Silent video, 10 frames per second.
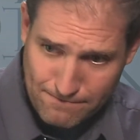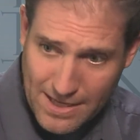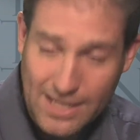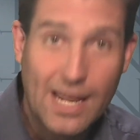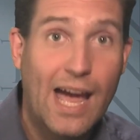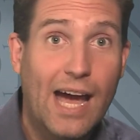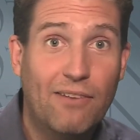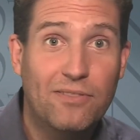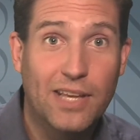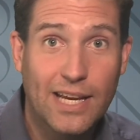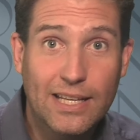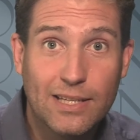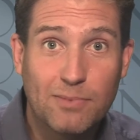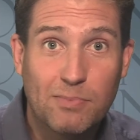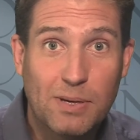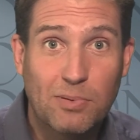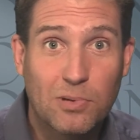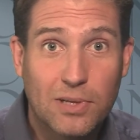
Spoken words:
and he'd hand them to people,